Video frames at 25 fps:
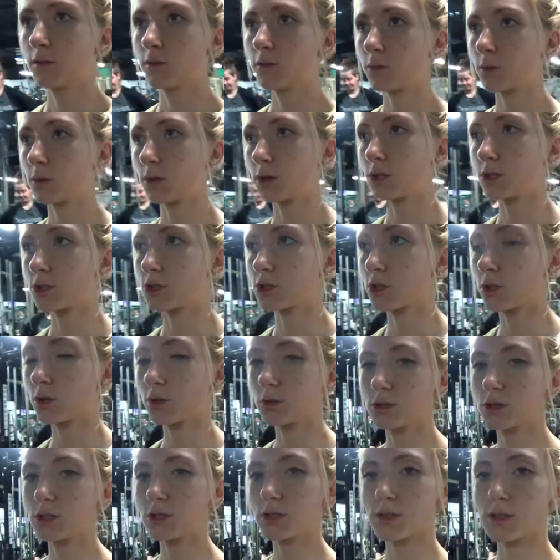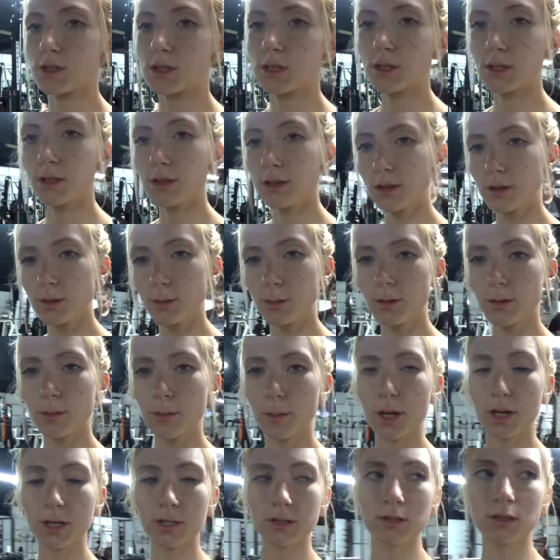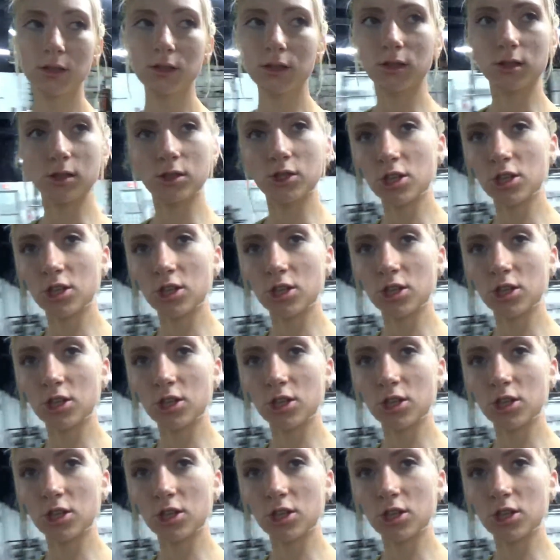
for shoulders and a little bit of to